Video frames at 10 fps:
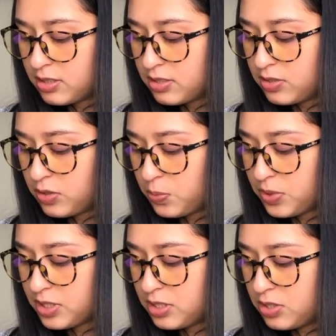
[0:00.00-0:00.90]
2
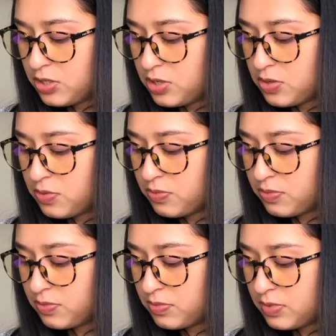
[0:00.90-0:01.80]
plus 2,
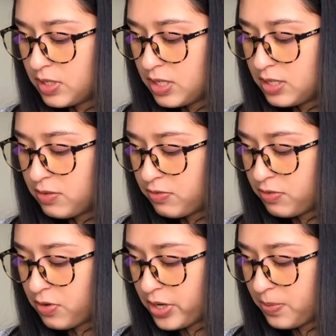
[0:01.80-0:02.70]

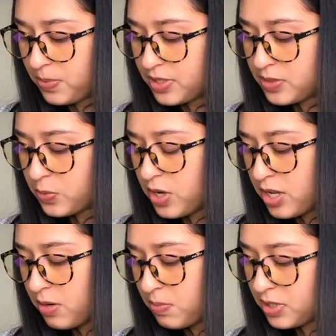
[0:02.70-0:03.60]
4 plus
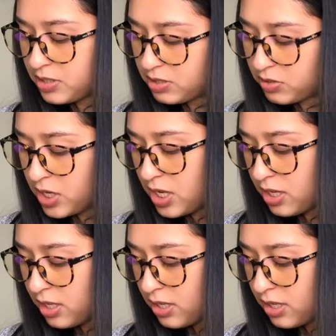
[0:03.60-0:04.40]
1 plus 3,